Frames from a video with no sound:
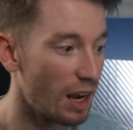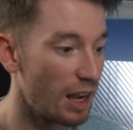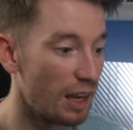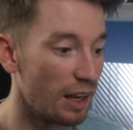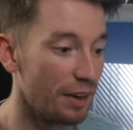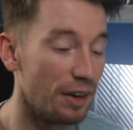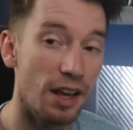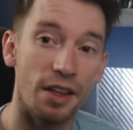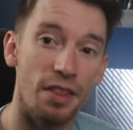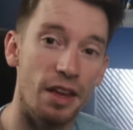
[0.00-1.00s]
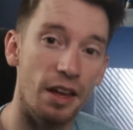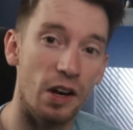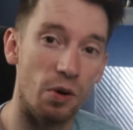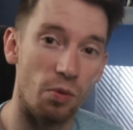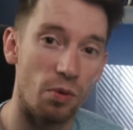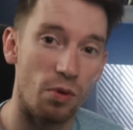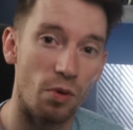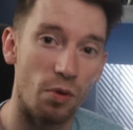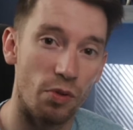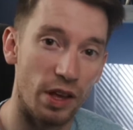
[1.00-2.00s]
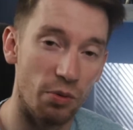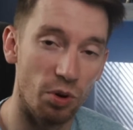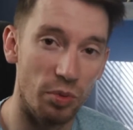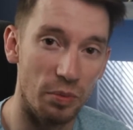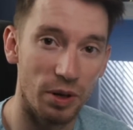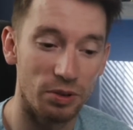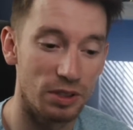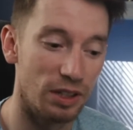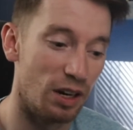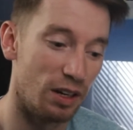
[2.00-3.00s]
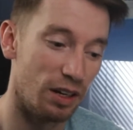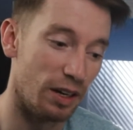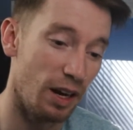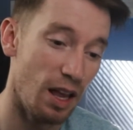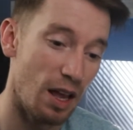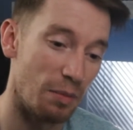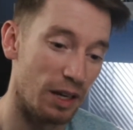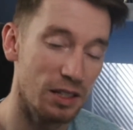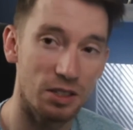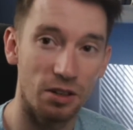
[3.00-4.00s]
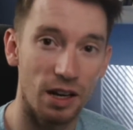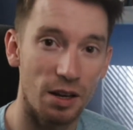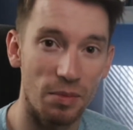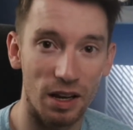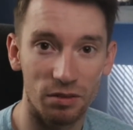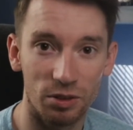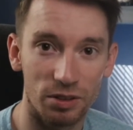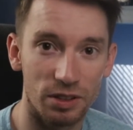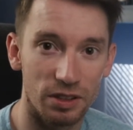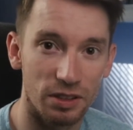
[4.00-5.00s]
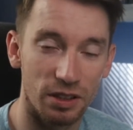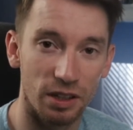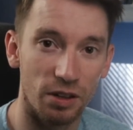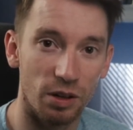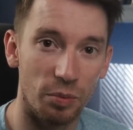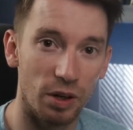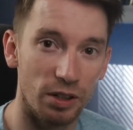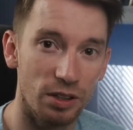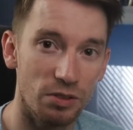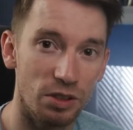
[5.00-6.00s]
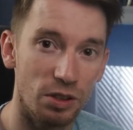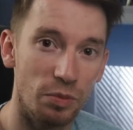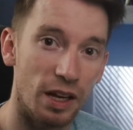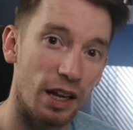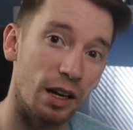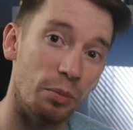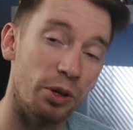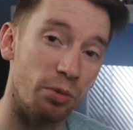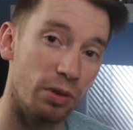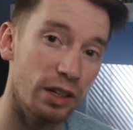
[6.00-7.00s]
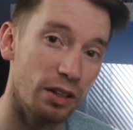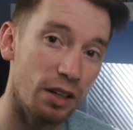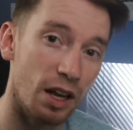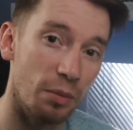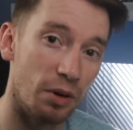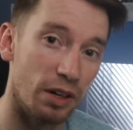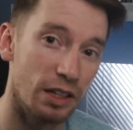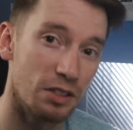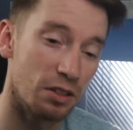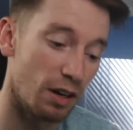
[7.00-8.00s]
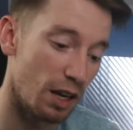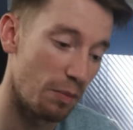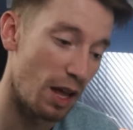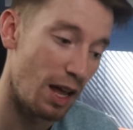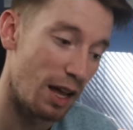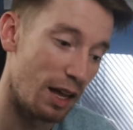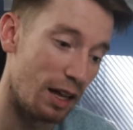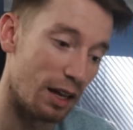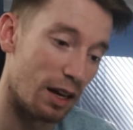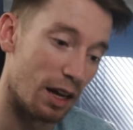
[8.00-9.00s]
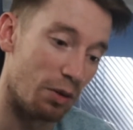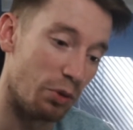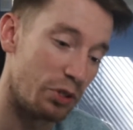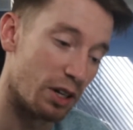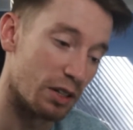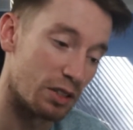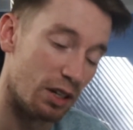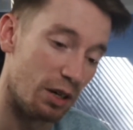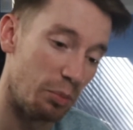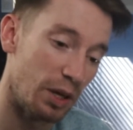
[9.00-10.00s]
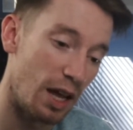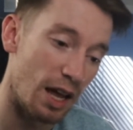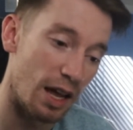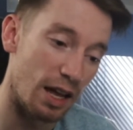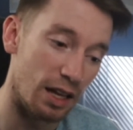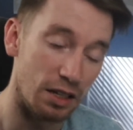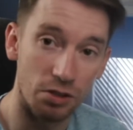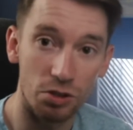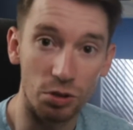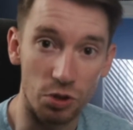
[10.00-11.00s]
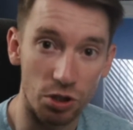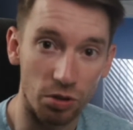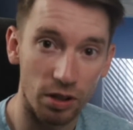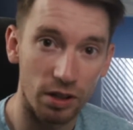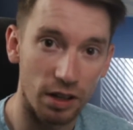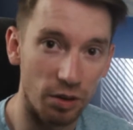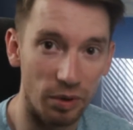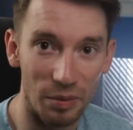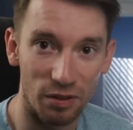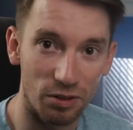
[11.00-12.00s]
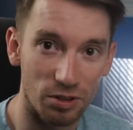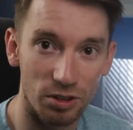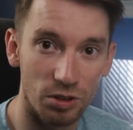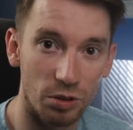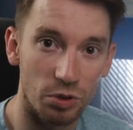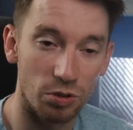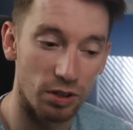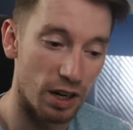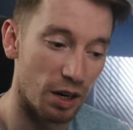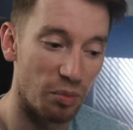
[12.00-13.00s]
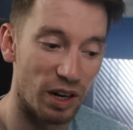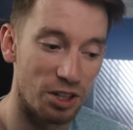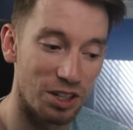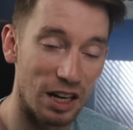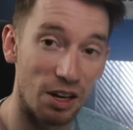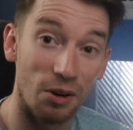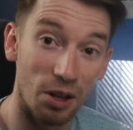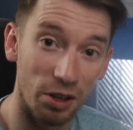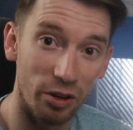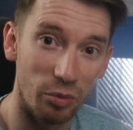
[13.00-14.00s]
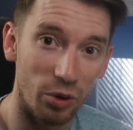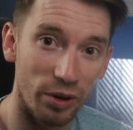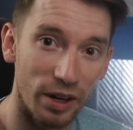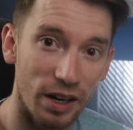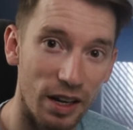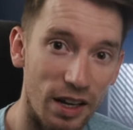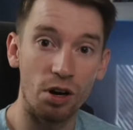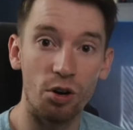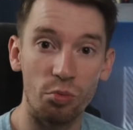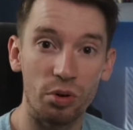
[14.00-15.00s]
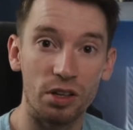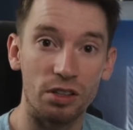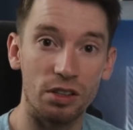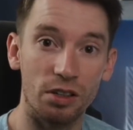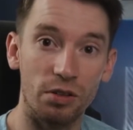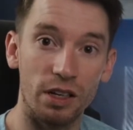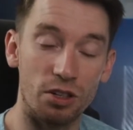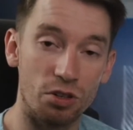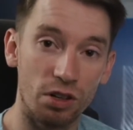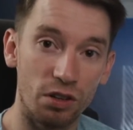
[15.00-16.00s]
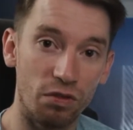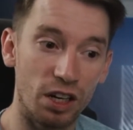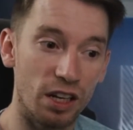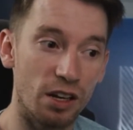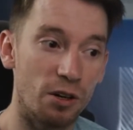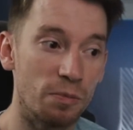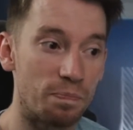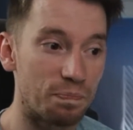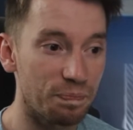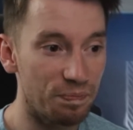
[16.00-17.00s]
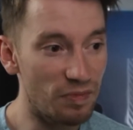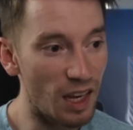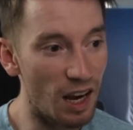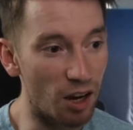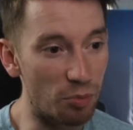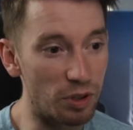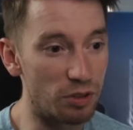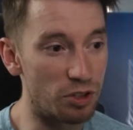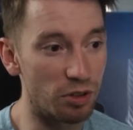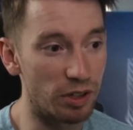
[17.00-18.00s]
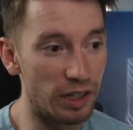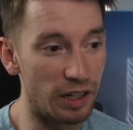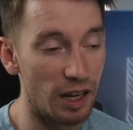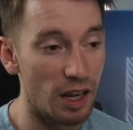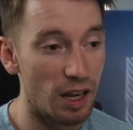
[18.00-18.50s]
and then they will be posted on my Instagram. And of course, this is gonna go up on YouTube, and I put a reel up on Instagram, and I will toss up a YouTube short. It'll be my first YouTube short, kind of branching out a little more. I hope you enjoyed the video. I hope you enjoyed